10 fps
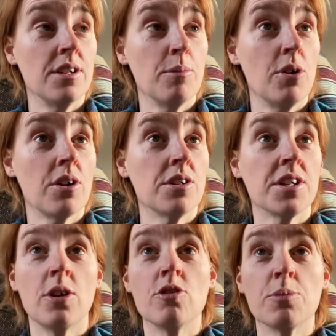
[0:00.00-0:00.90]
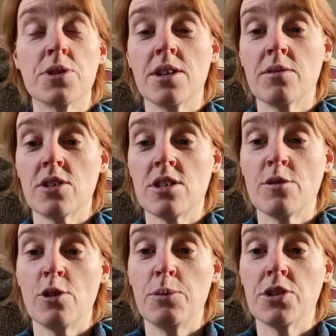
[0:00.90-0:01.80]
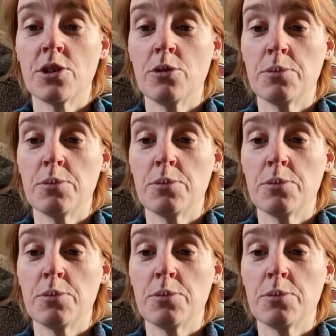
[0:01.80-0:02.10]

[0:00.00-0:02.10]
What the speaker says: I'm not going to say 100% because he's 4 months old,